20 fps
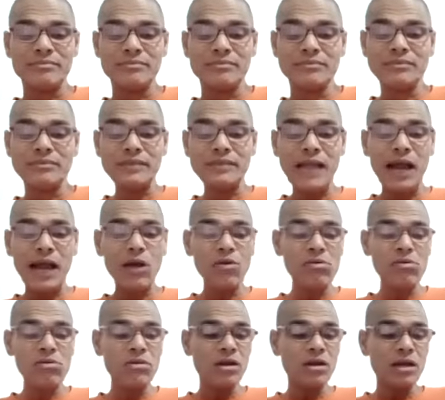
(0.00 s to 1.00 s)

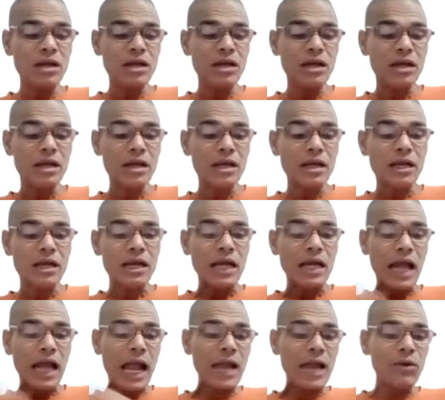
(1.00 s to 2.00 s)
Now,
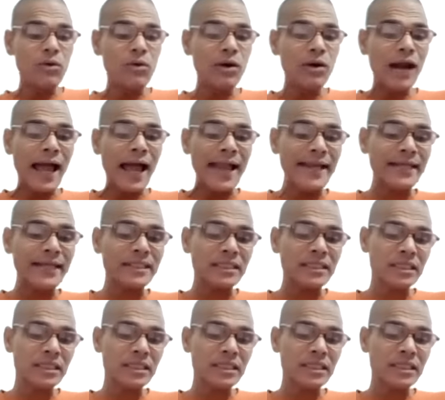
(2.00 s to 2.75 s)
I would like